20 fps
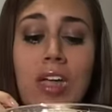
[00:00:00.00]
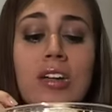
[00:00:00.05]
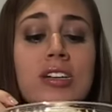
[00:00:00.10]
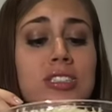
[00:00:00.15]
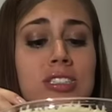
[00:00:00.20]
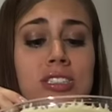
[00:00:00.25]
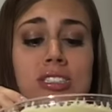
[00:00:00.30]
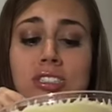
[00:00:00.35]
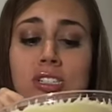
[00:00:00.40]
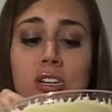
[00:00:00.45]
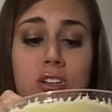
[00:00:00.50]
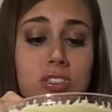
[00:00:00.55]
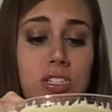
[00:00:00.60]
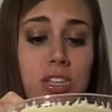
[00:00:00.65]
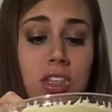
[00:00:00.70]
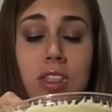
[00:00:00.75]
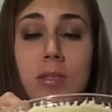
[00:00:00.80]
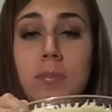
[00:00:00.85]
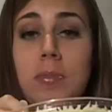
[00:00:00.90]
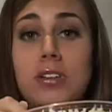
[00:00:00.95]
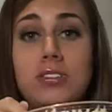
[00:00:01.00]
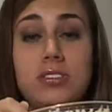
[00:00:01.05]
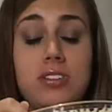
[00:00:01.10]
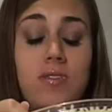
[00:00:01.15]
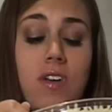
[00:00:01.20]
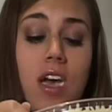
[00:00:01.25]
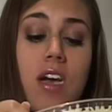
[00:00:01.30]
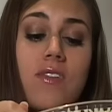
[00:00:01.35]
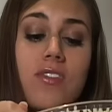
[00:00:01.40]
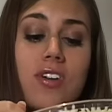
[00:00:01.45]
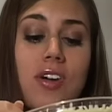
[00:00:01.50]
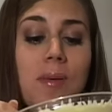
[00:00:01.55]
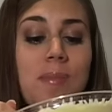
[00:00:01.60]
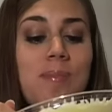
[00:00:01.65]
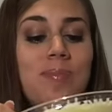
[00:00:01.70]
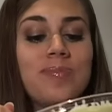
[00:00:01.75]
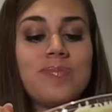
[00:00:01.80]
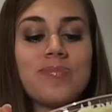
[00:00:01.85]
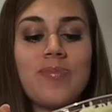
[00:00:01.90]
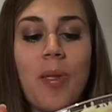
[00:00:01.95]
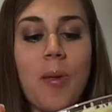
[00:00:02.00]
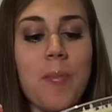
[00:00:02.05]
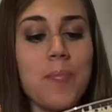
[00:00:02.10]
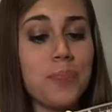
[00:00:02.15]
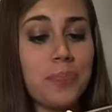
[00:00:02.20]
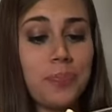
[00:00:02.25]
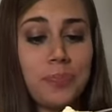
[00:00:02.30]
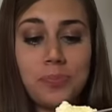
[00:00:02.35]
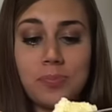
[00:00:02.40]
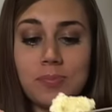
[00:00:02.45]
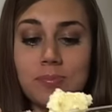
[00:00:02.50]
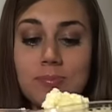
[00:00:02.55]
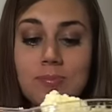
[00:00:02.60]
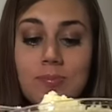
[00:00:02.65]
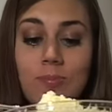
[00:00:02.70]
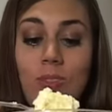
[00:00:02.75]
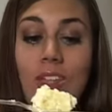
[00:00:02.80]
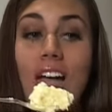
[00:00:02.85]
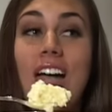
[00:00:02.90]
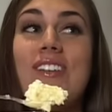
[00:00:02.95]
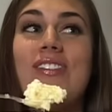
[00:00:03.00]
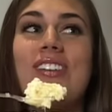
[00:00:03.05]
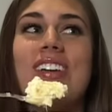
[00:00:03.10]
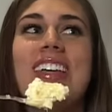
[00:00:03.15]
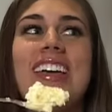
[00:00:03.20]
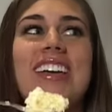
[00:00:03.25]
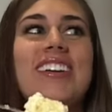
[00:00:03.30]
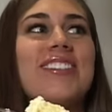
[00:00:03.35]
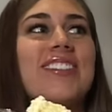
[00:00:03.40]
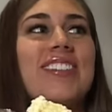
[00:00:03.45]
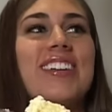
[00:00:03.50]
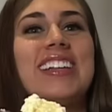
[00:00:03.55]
This is seriously like the best stuff ever. I feel like